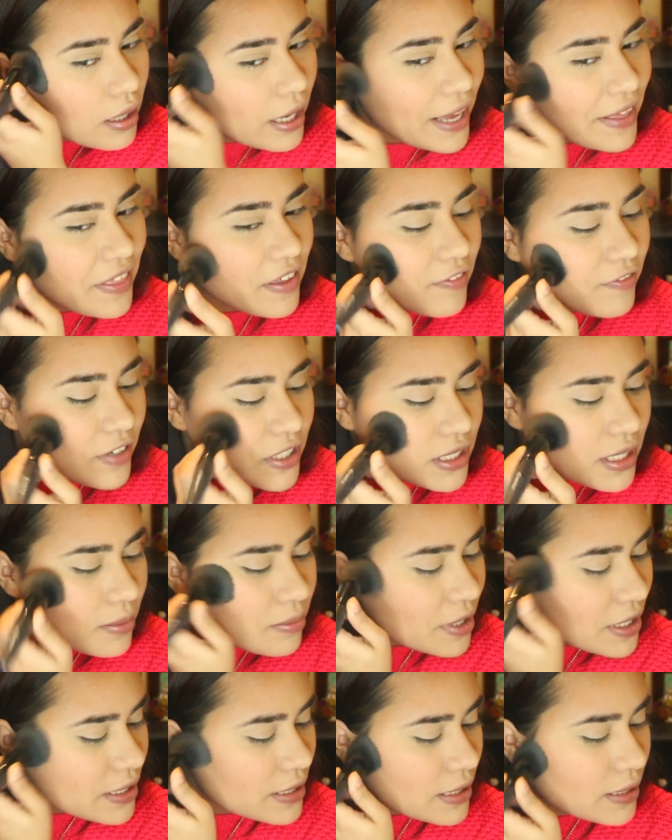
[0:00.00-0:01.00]
And then for
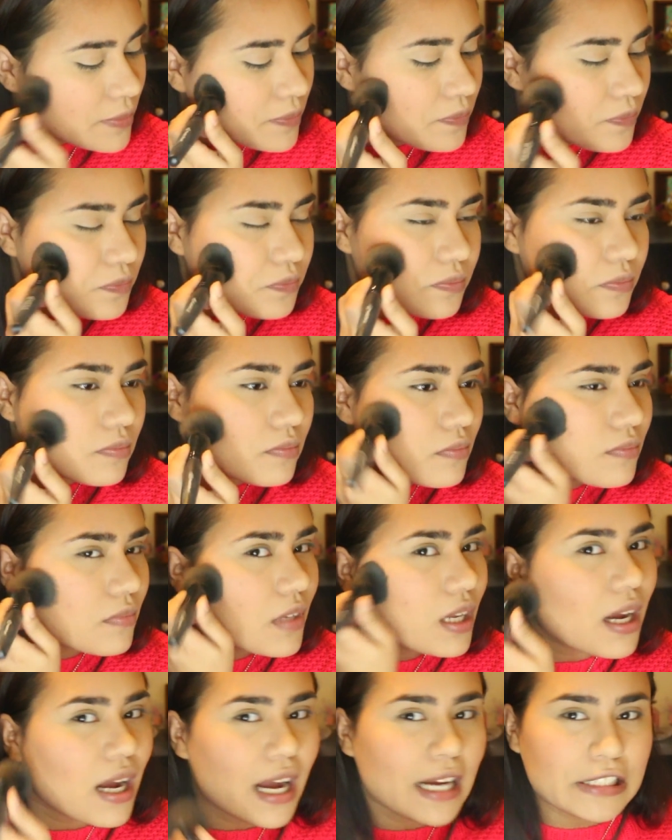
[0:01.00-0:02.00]
some reason,
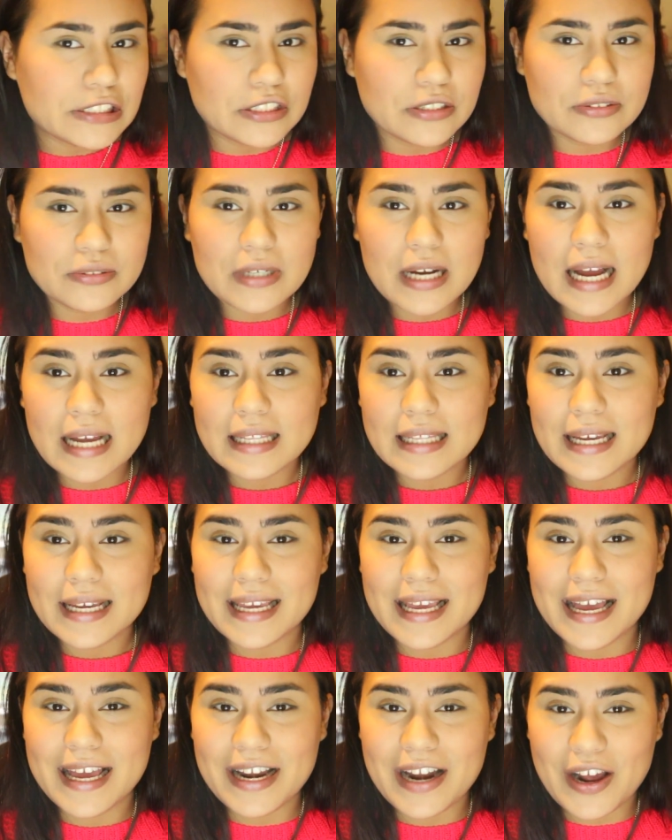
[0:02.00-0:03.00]
I don't highlight
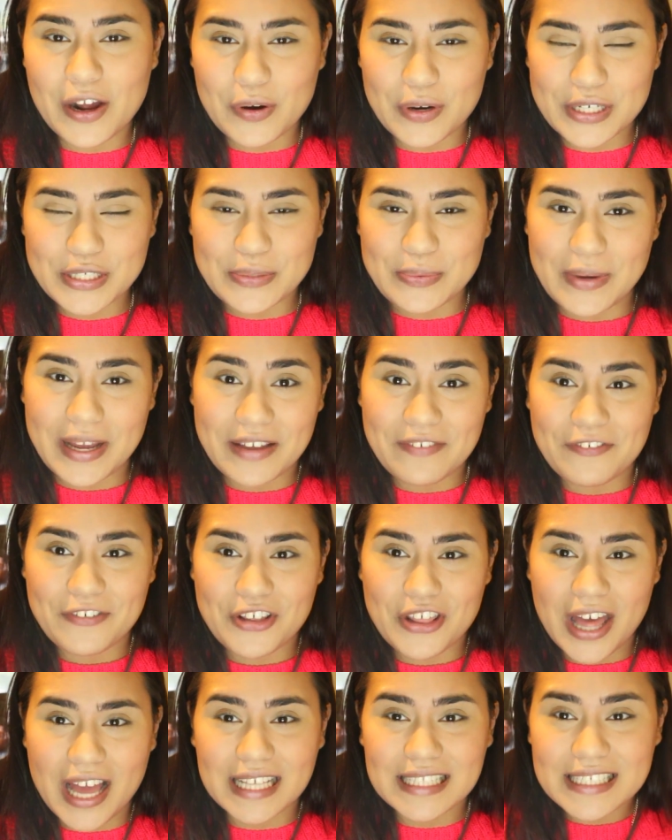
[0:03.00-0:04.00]
yet. I always wait for
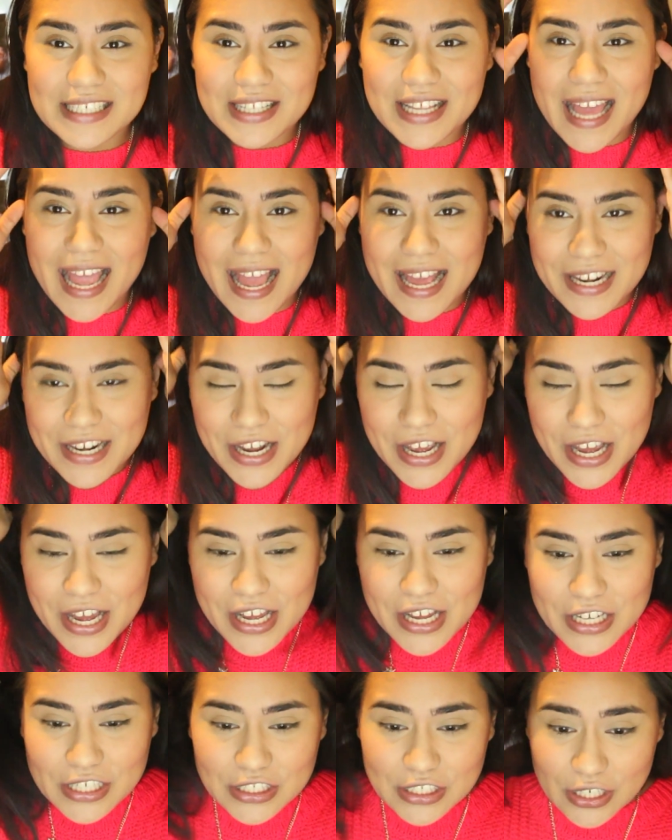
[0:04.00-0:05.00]
that till the end.
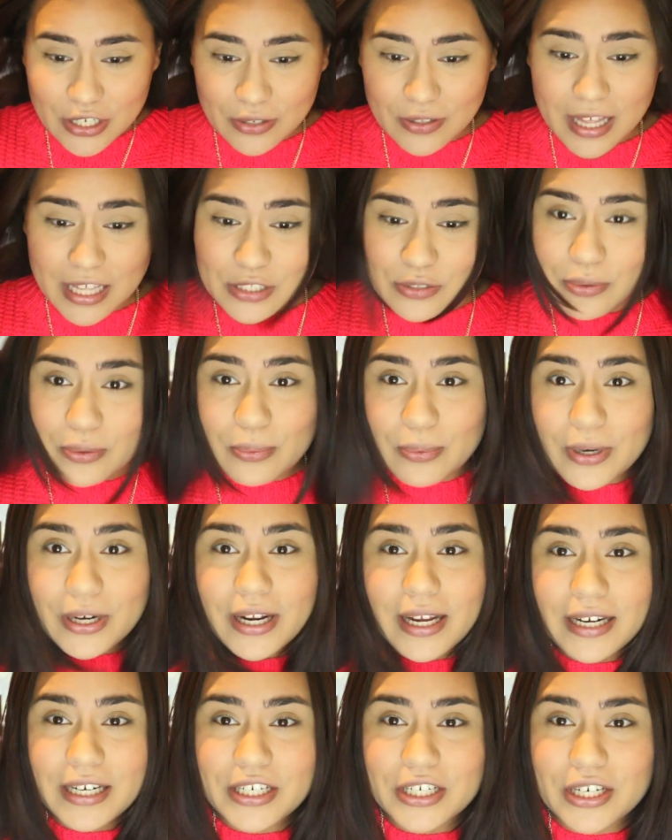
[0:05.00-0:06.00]
So that's what we're
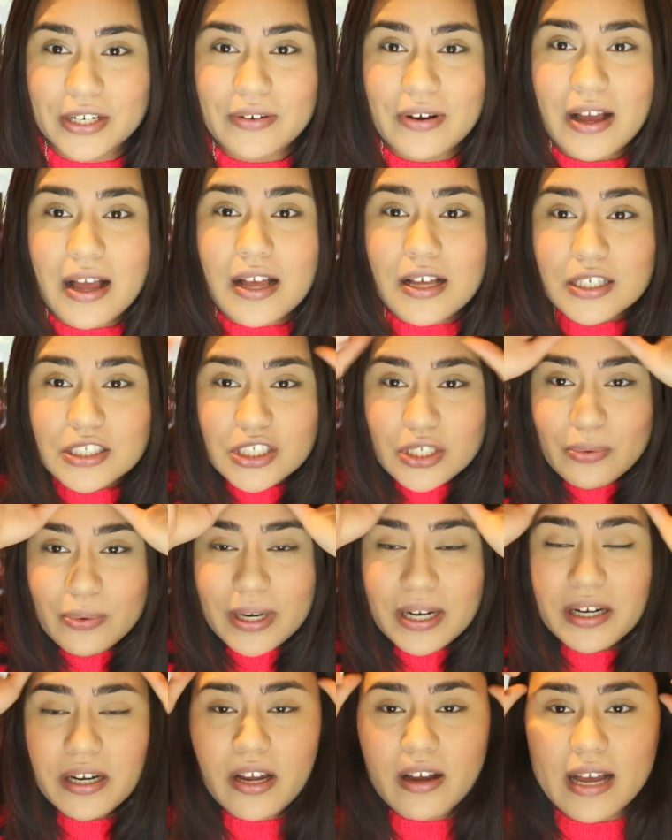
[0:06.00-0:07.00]
going to do. So
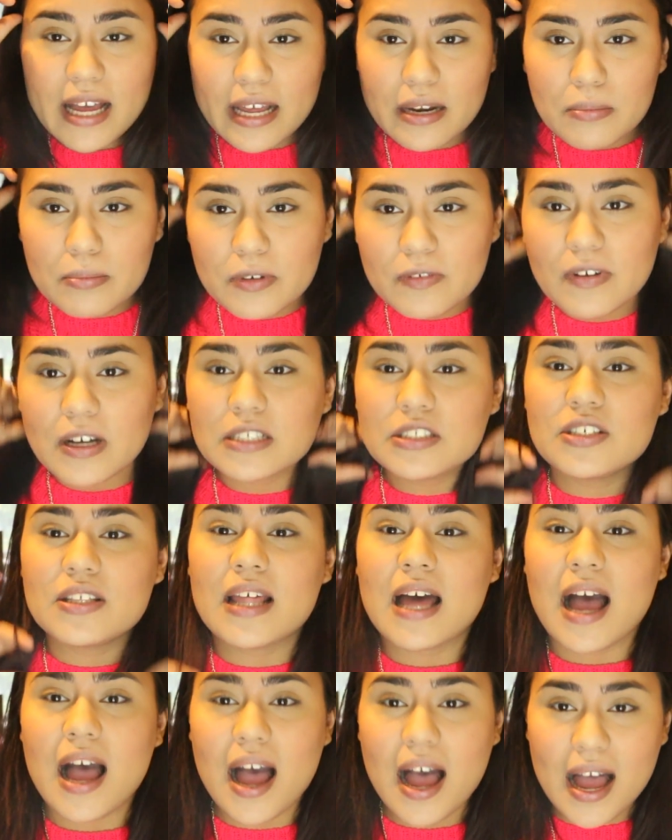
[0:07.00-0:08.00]
we're going to go ahead and move on to
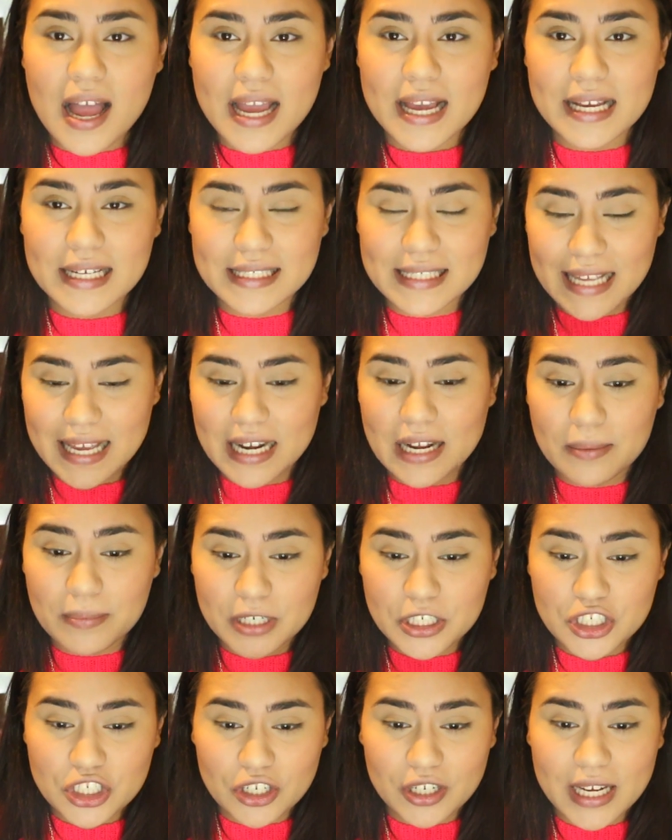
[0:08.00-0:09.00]
the eyes, and I'm
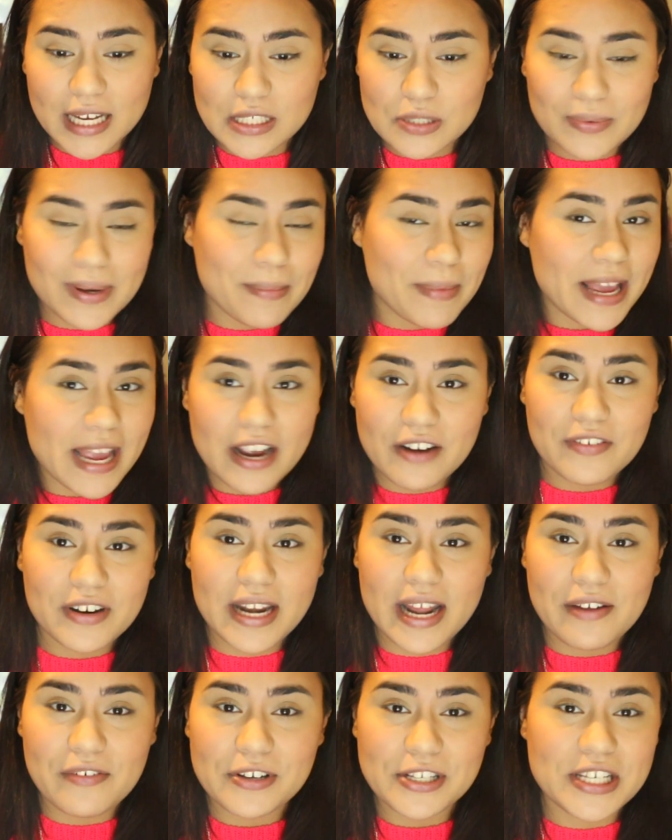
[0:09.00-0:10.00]
going to show you guys what my
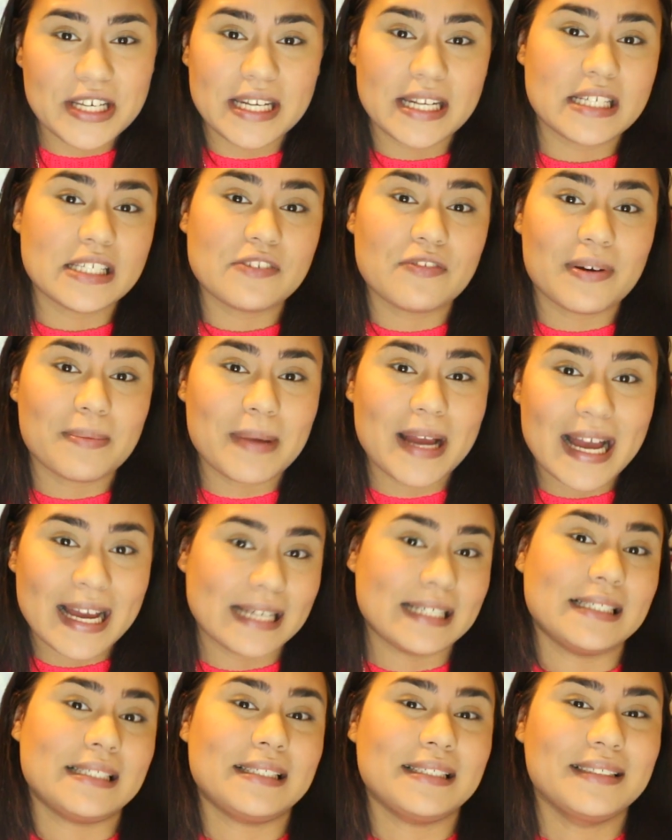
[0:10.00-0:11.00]
everyday routine is for my
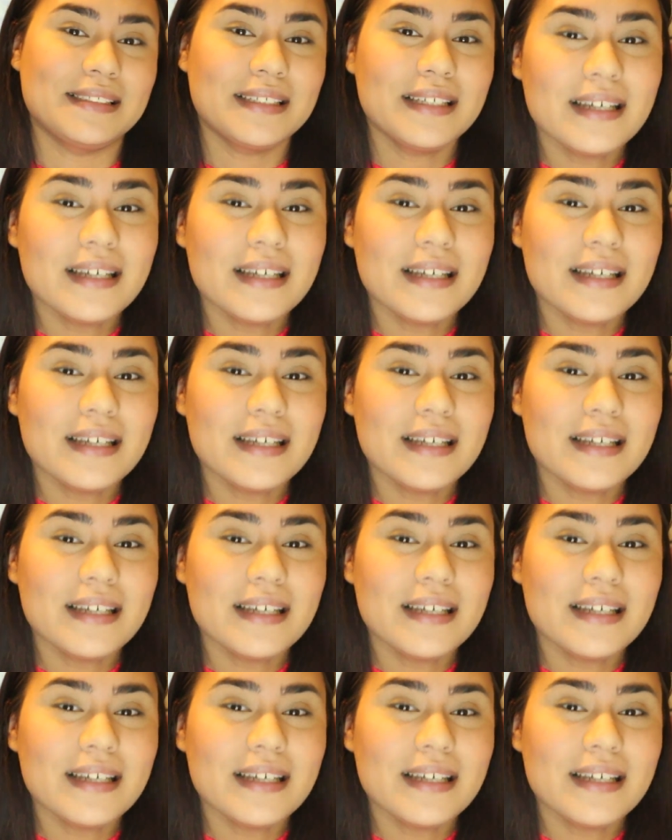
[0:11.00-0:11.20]
eyes.